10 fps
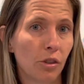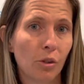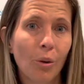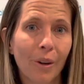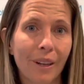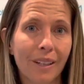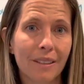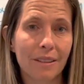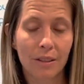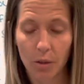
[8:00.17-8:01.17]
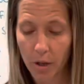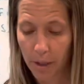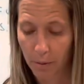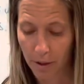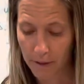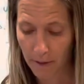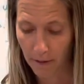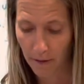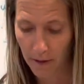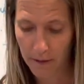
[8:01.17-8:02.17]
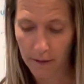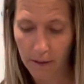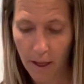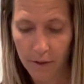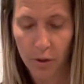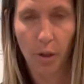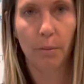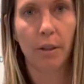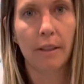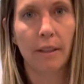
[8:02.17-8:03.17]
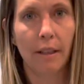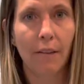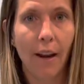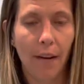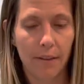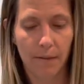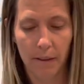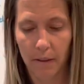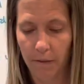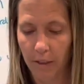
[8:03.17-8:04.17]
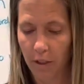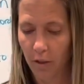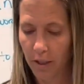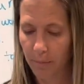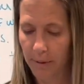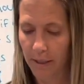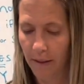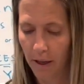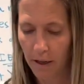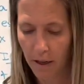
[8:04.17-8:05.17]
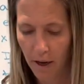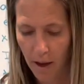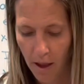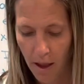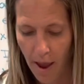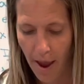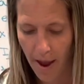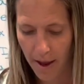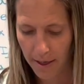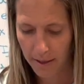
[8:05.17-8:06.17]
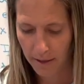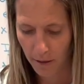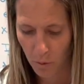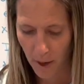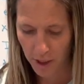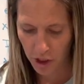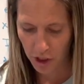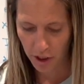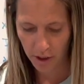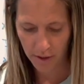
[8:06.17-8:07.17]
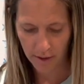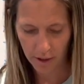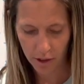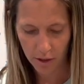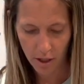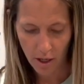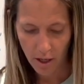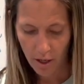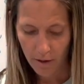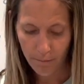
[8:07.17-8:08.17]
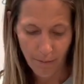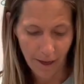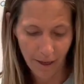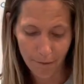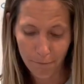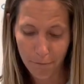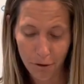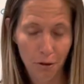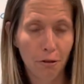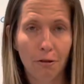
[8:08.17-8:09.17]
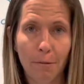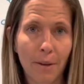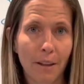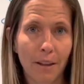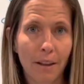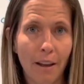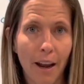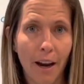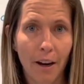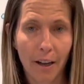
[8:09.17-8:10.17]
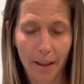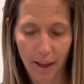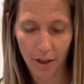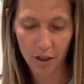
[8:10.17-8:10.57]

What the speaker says: storybooks, and the kids love storybooks, and they even have some little video clips in there and questions and making food from the area that you're